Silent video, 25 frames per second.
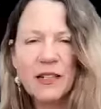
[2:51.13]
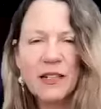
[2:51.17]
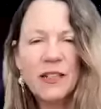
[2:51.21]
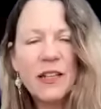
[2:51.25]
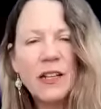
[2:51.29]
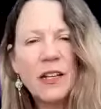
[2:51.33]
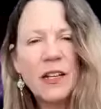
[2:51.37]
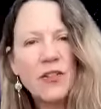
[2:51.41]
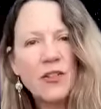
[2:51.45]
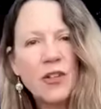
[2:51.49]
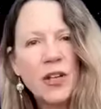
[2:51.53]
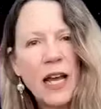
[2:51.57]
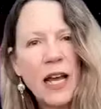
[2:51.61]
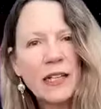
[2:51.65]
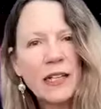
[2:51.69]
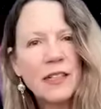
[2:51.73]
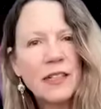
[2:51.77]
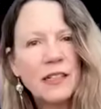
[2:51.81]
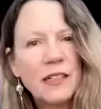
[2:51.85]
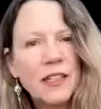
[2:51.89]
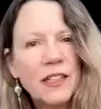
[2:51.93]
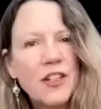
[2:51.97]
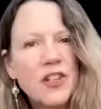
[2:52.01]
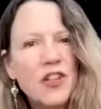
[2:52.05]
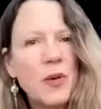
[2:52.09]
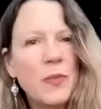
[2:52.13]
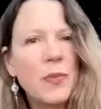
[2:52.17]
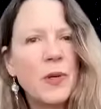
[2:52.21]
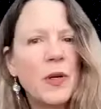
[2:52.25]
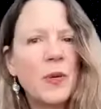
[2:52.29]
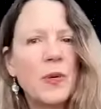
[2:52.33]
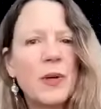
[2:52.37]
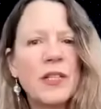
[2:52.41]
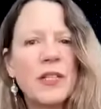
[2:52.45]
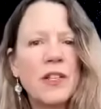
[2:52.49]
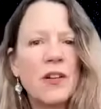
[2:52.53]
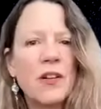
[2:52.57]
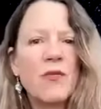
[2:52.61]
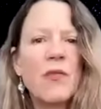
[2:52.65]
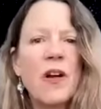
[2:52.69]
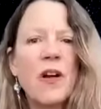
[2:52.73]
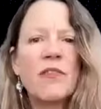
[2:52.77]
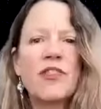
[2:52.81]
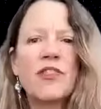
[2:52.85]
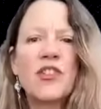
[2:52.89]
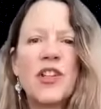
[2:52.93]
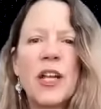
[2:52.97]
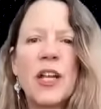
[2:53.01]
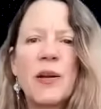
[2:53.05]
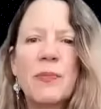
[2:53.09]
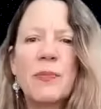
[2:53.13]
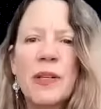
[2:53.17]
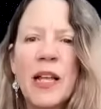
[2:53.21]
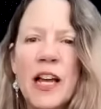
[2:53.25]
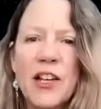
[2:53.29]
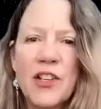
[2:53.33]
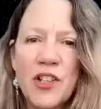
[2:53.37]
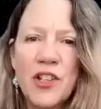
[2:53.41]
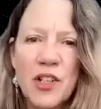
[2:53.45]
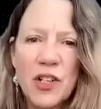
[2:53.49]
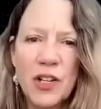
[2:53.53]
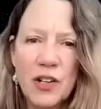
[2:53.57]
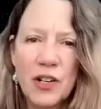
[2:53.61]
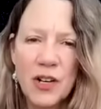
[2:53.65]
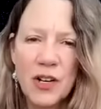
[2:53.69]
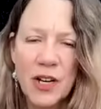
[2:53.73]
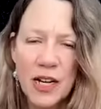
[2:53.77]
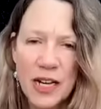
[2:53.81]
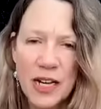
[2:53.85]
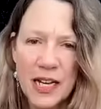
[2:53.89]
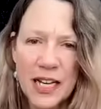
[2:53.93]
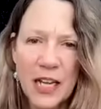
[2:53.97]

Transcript: And technically Jupiter was in rough shape last year.